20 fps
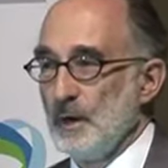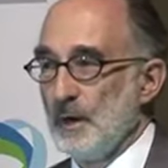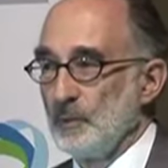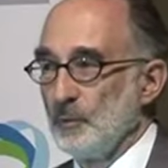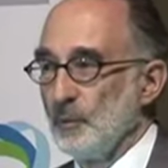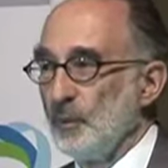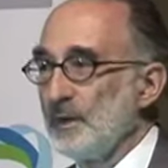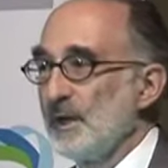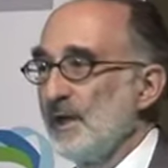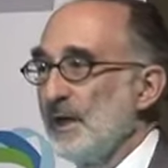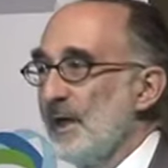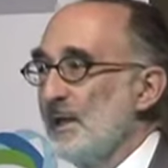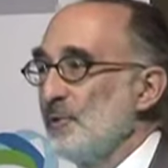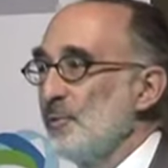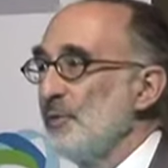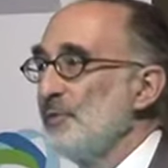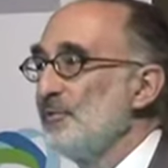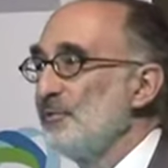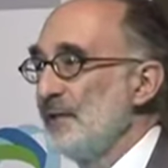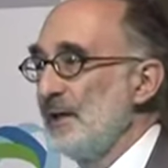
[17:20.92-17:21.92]
are looking
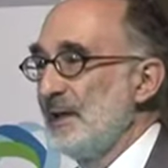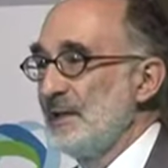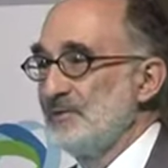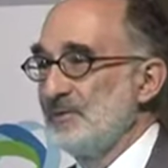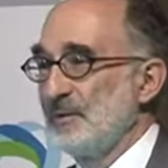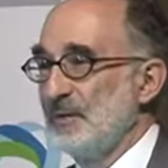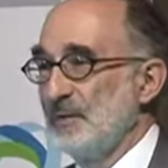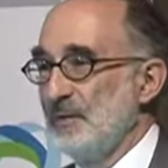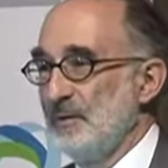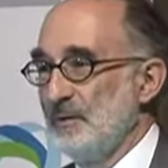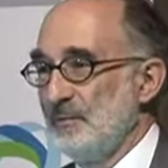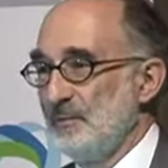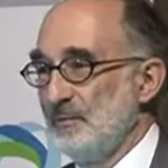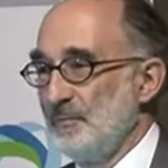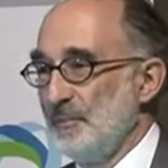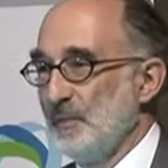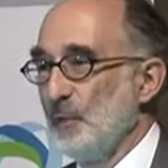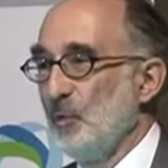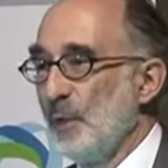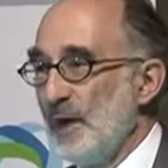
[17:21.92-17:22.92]
at refinancing
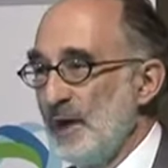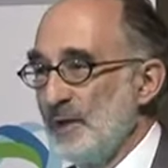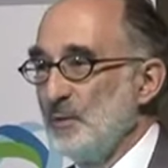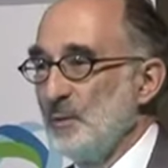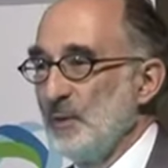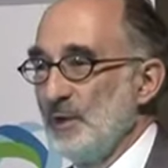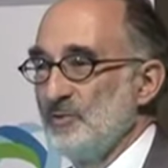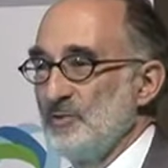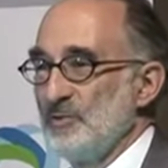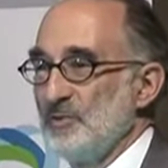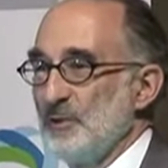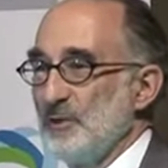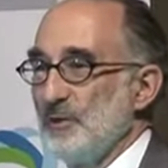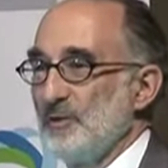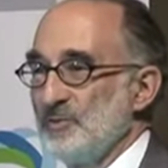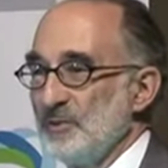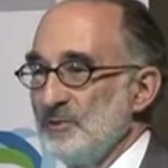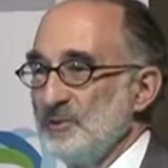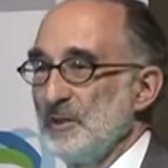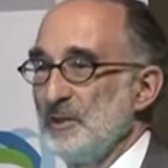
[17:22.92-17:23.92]
the way in which their
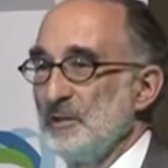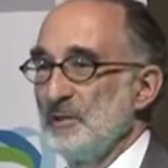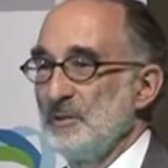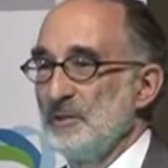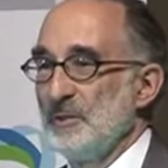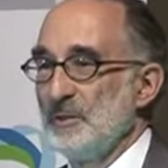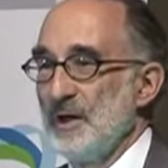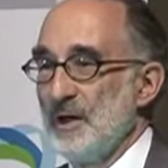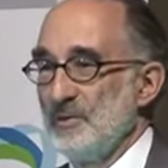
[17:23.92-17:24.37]
existing